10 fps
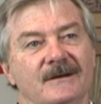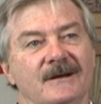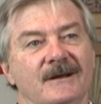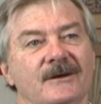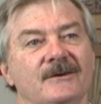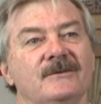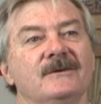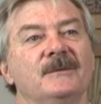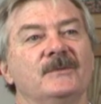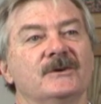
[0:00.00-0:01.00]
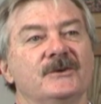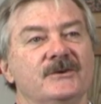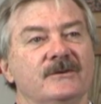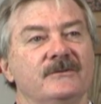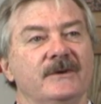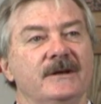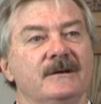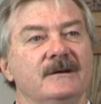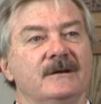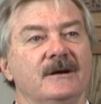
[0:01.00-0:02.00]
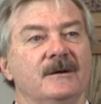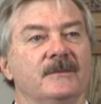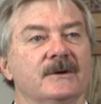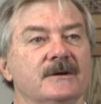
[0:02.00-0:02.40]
Hello, I'm Doctor John Flynn. I'm a